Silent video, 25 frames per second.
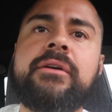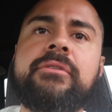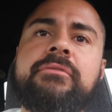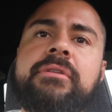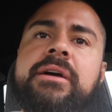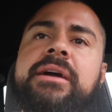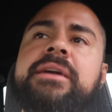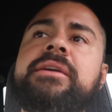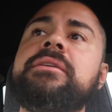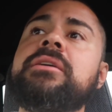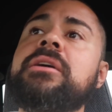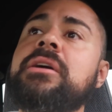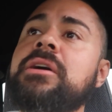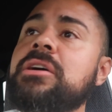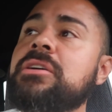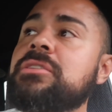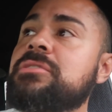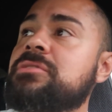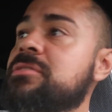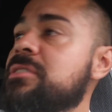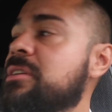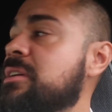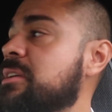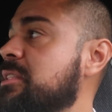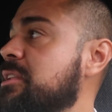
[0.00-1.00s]
Right?
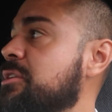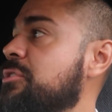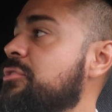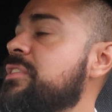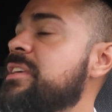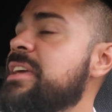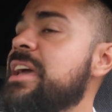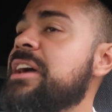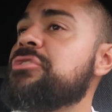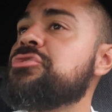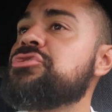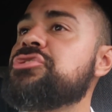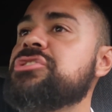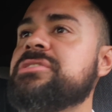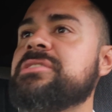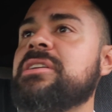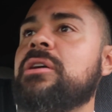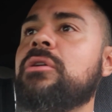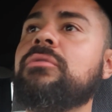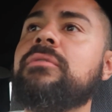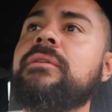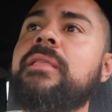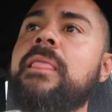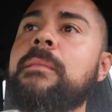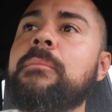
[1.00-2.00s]
To clear the energies
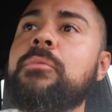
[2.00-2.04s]
out.